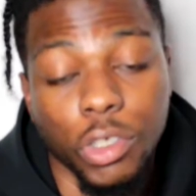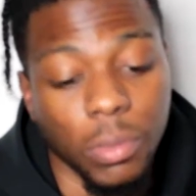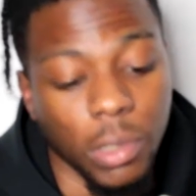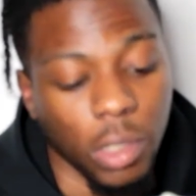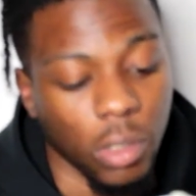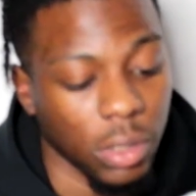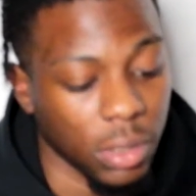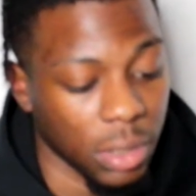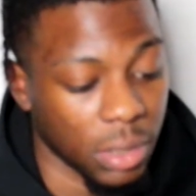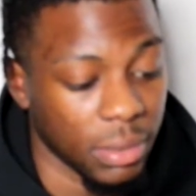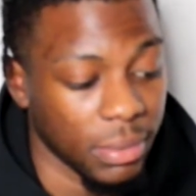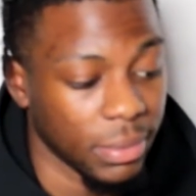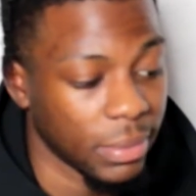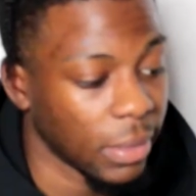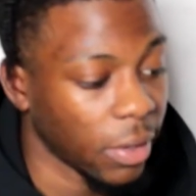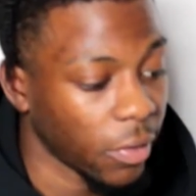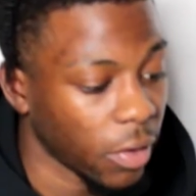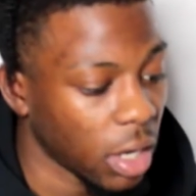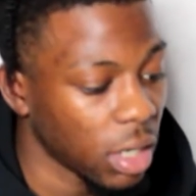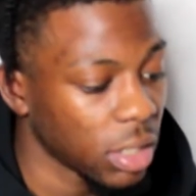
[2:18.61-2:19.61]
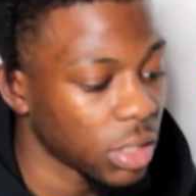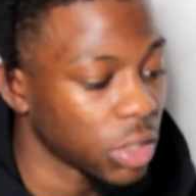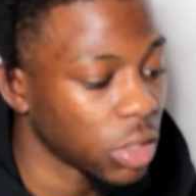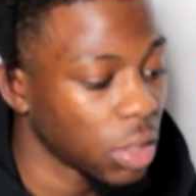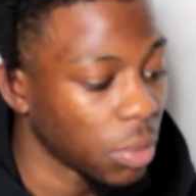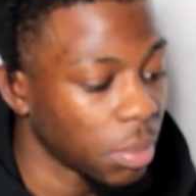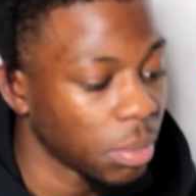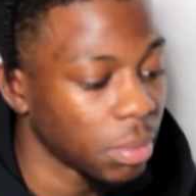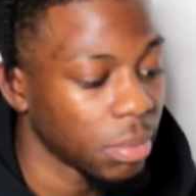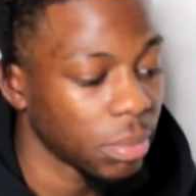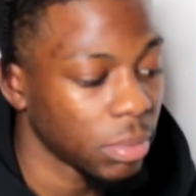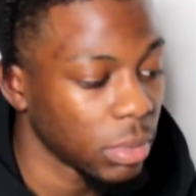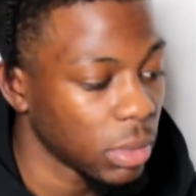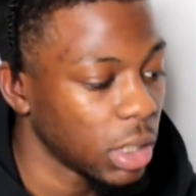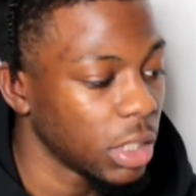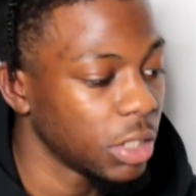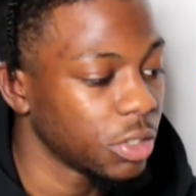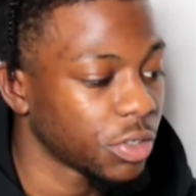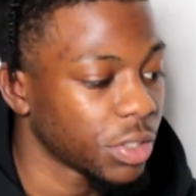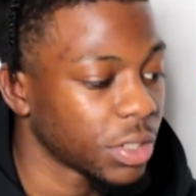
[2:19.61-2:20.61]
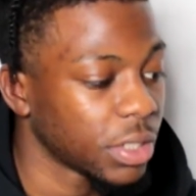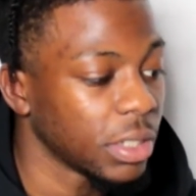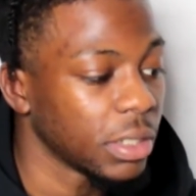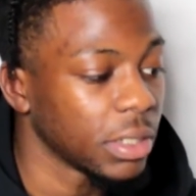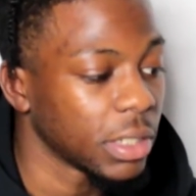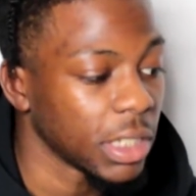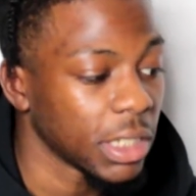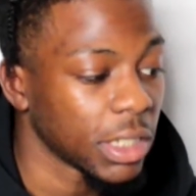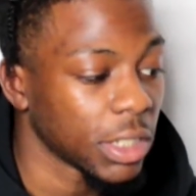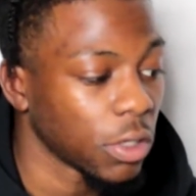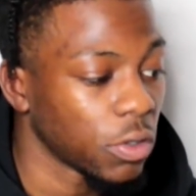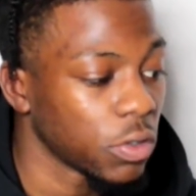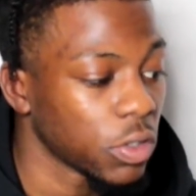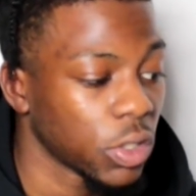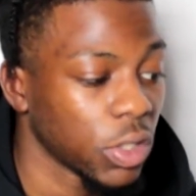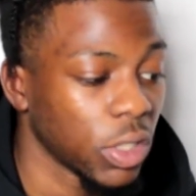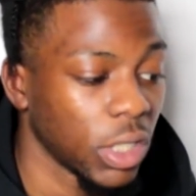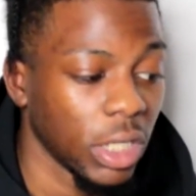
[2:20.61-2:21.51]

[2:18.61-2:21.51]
because there are some interesting details.